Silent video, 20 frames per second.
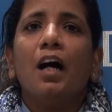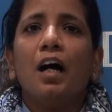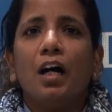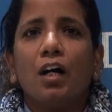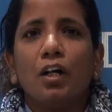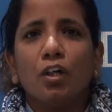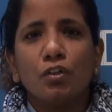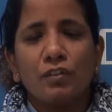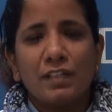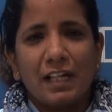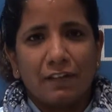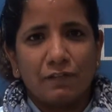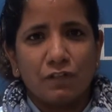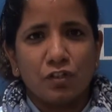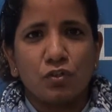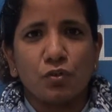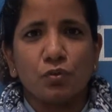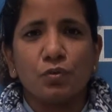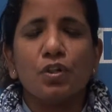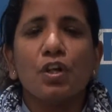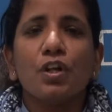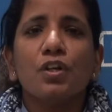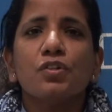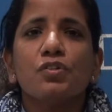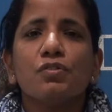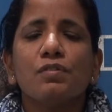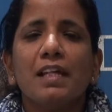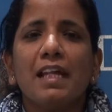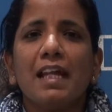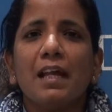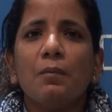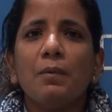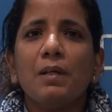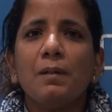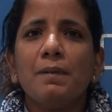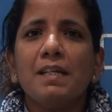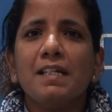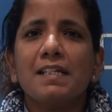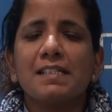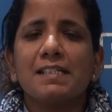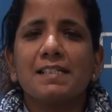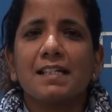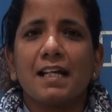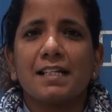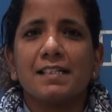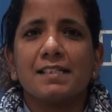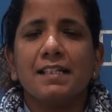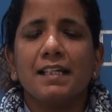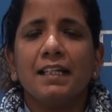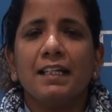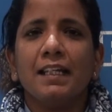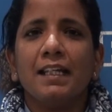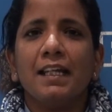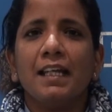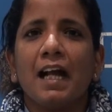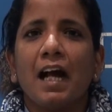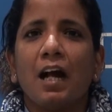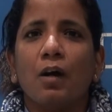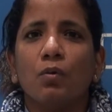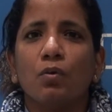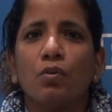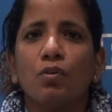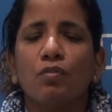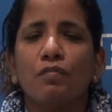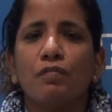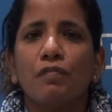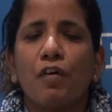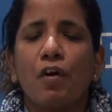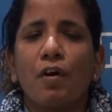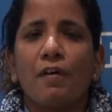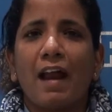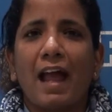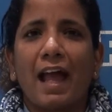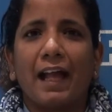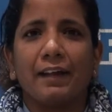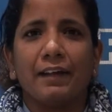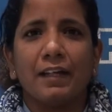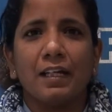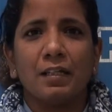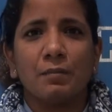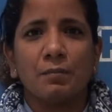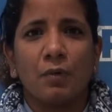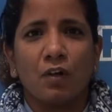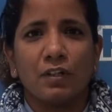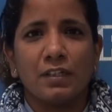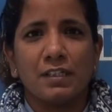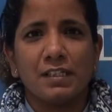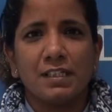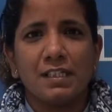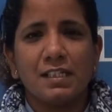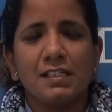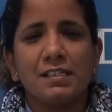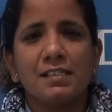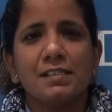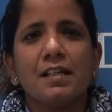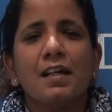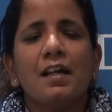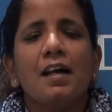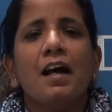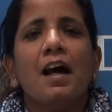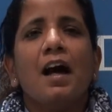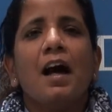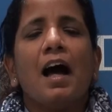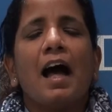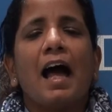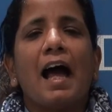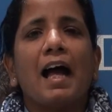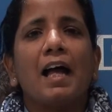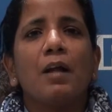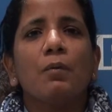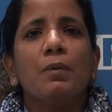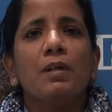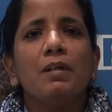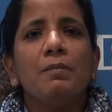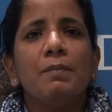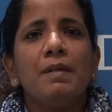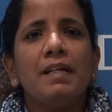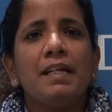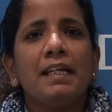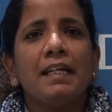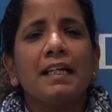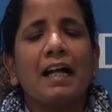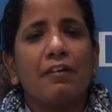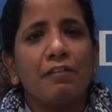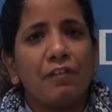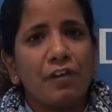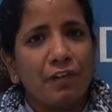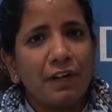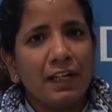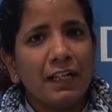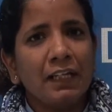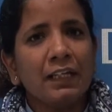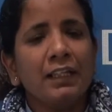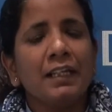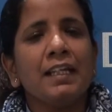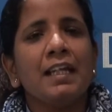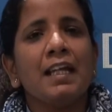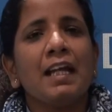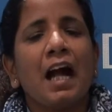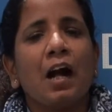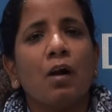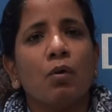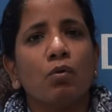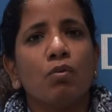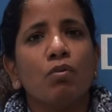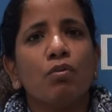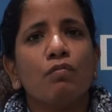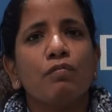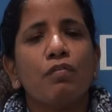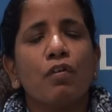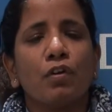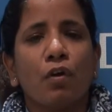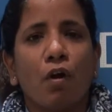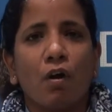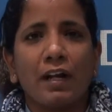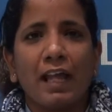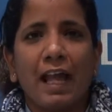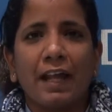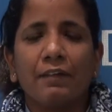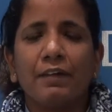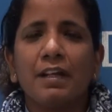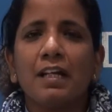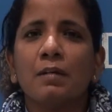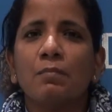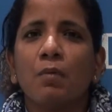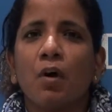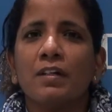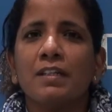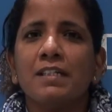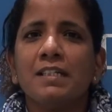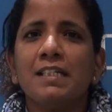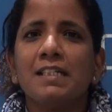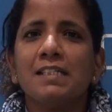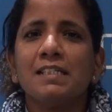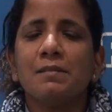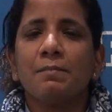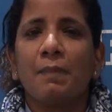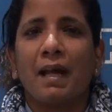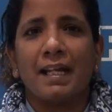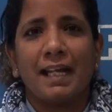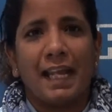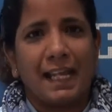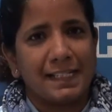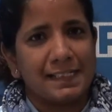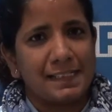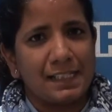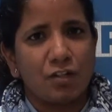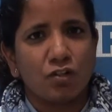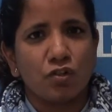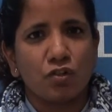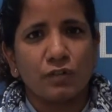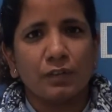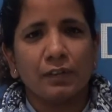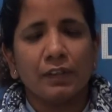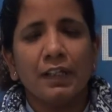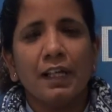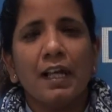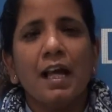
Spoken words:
Good afternoon. Today I will be discussing the outlook for agri commodities. I will be covering the outlook for non-agri commodities in my next session.